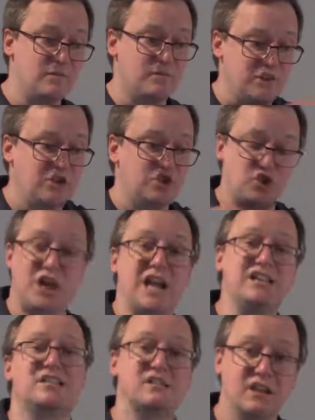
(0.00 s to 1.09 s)

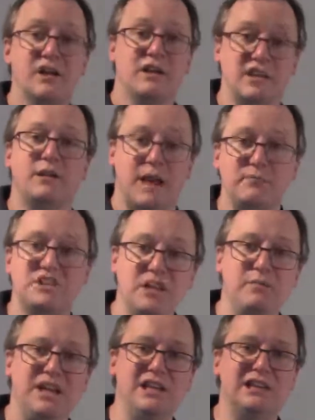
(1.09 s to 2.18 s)
chase that
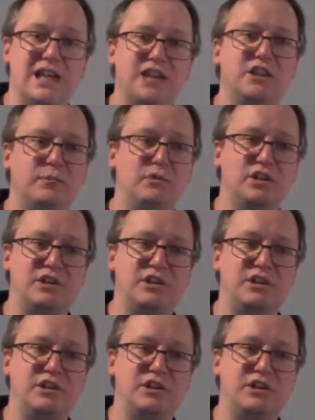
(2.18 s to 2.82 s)
MTB led the